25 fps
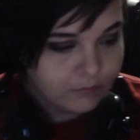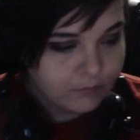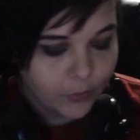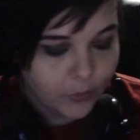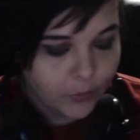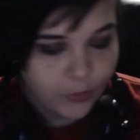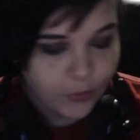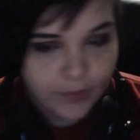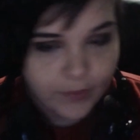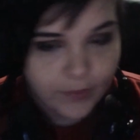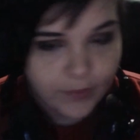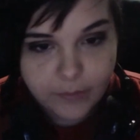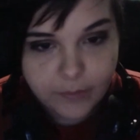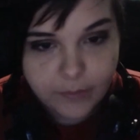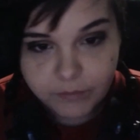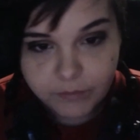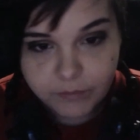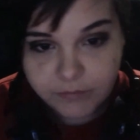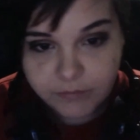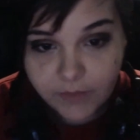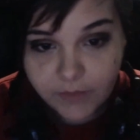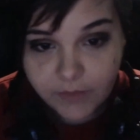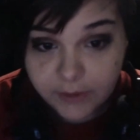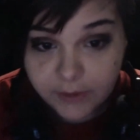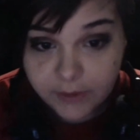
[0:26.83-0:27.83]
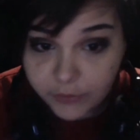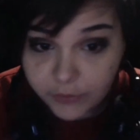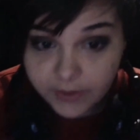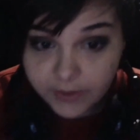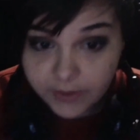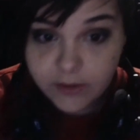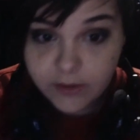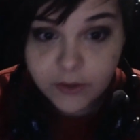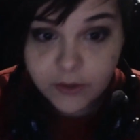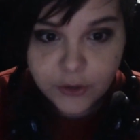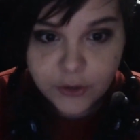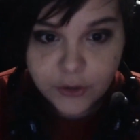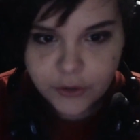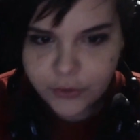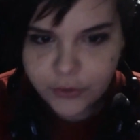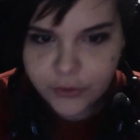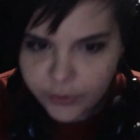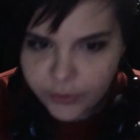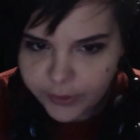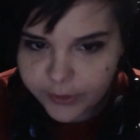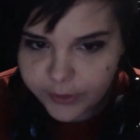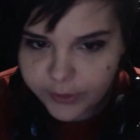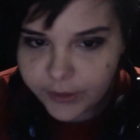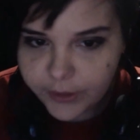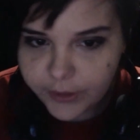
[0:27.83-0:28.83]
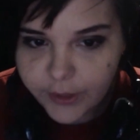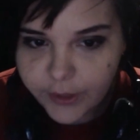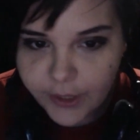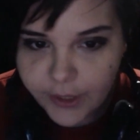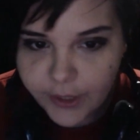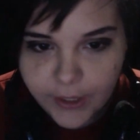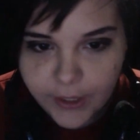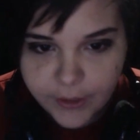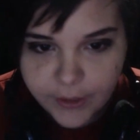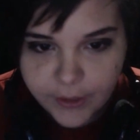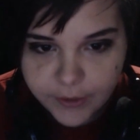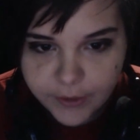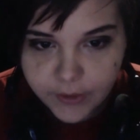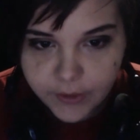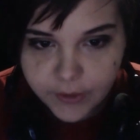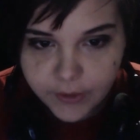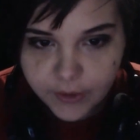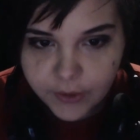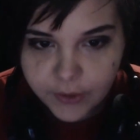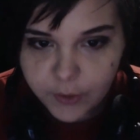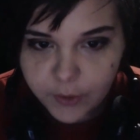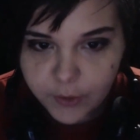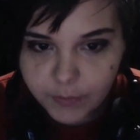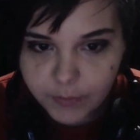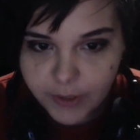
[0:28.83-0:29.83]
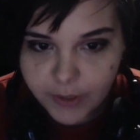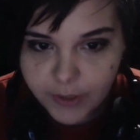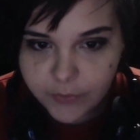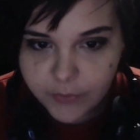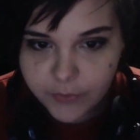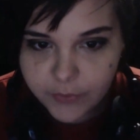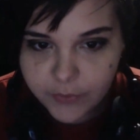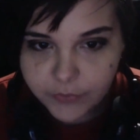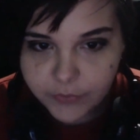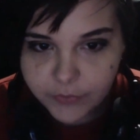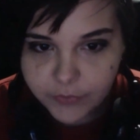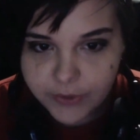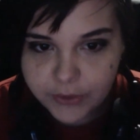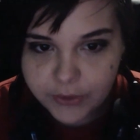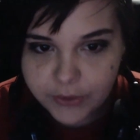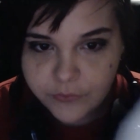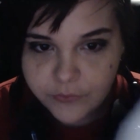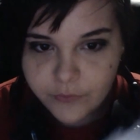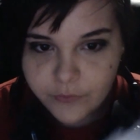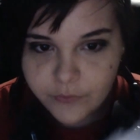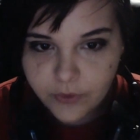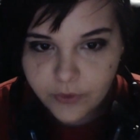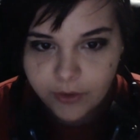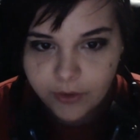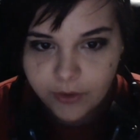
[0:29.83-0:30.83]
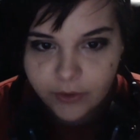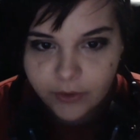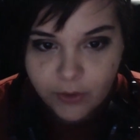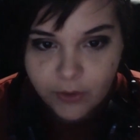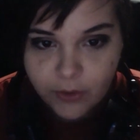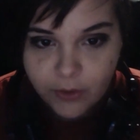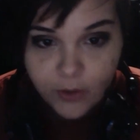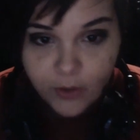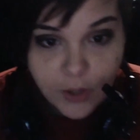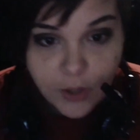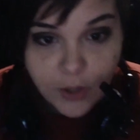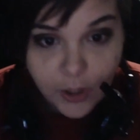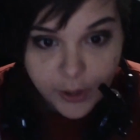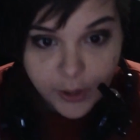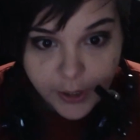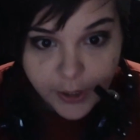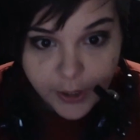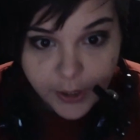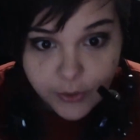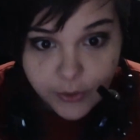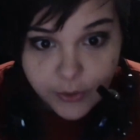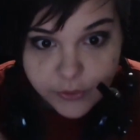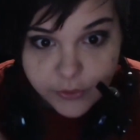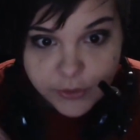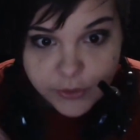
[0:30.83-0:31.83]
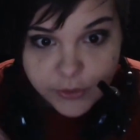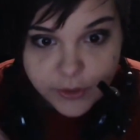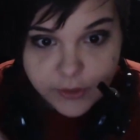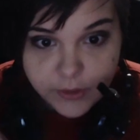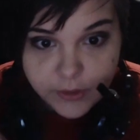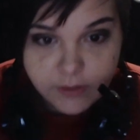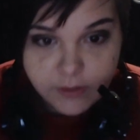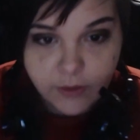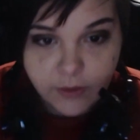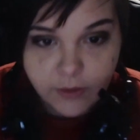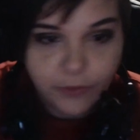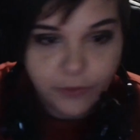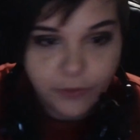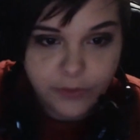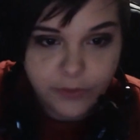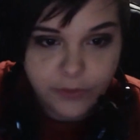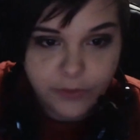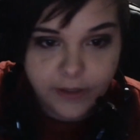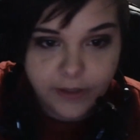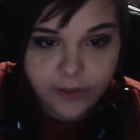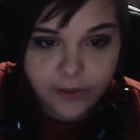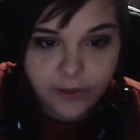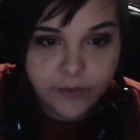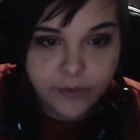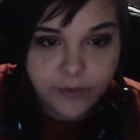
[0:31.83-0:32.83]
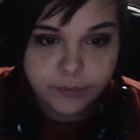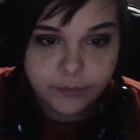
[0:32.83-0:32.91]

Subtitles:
Don't do that. And then you think, surely, Night Hag, you might want to reach for a character sheet. No, don't do that either.